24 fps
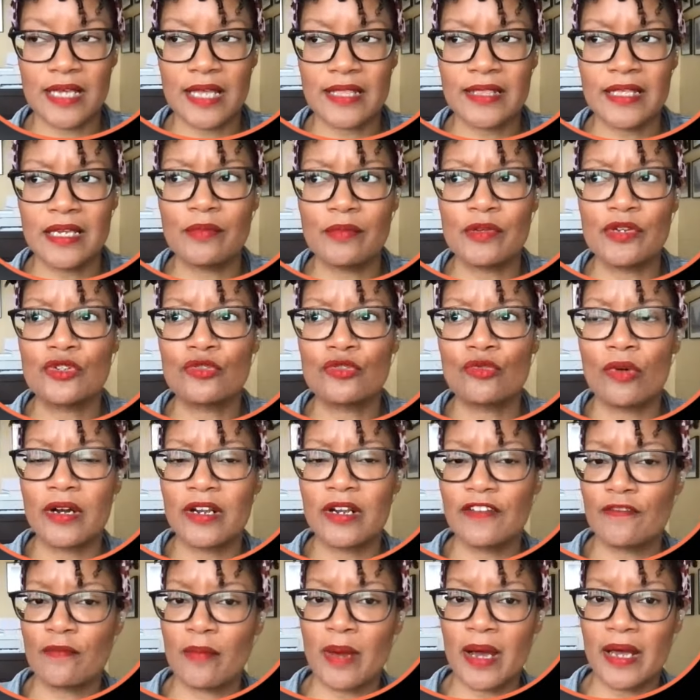I think
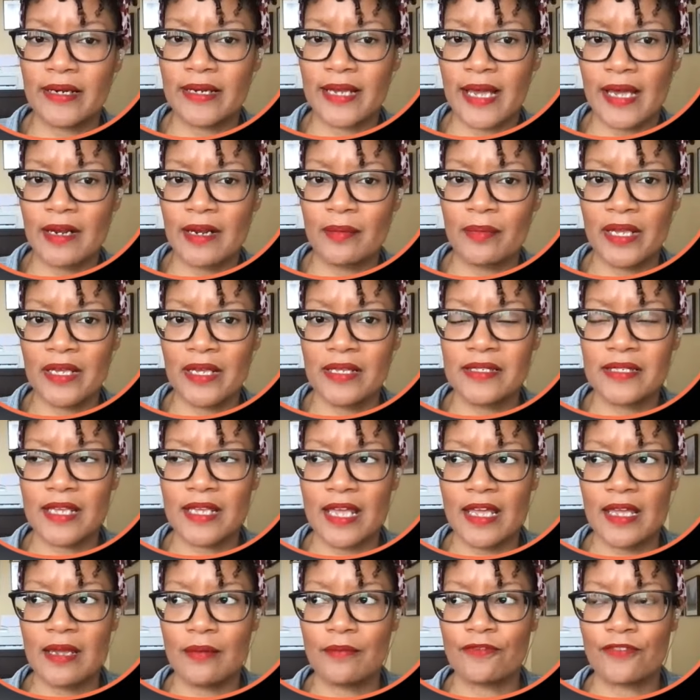majority of my database
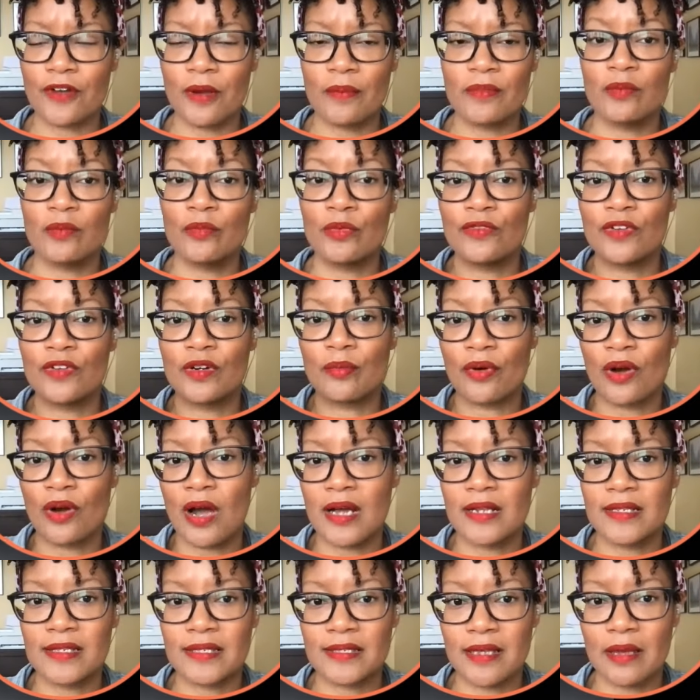came from the Moving
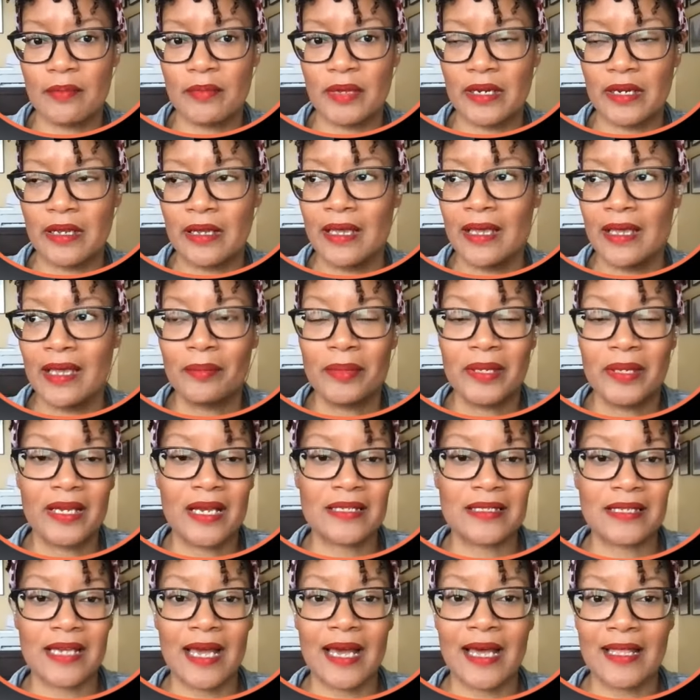Abroad Summit
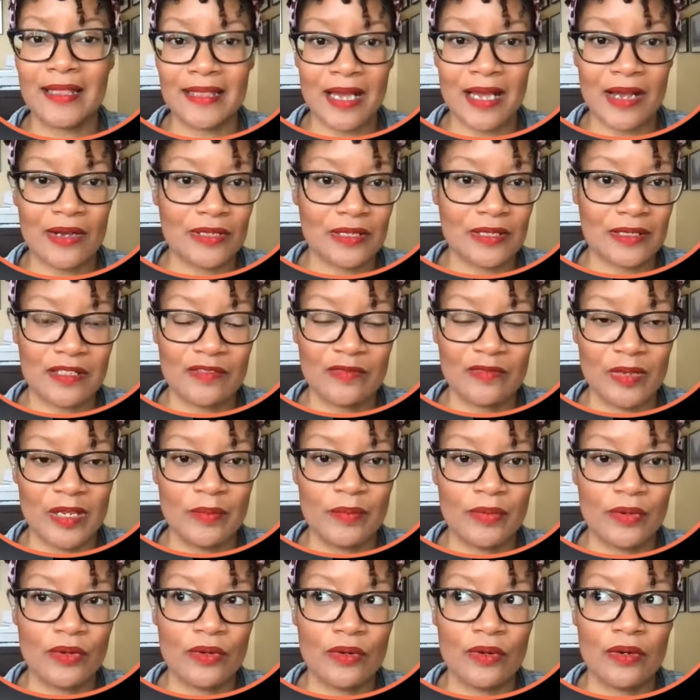because I had thousands of
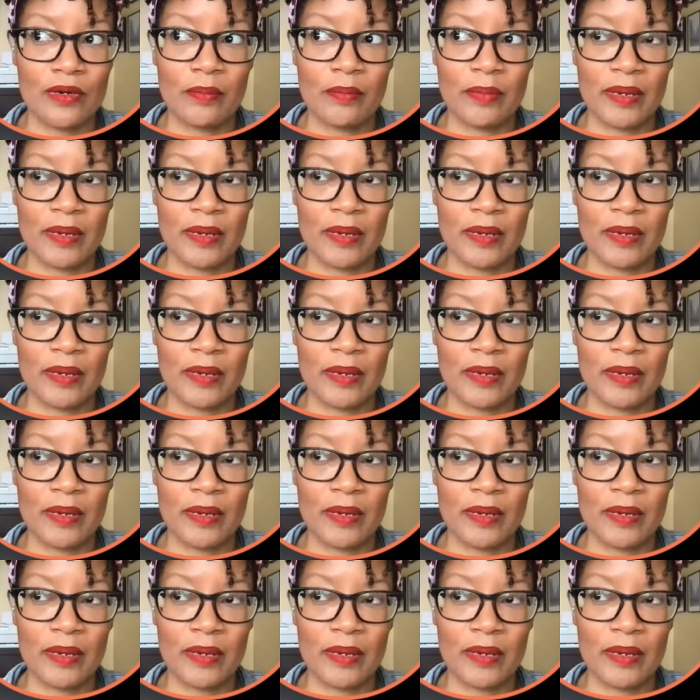people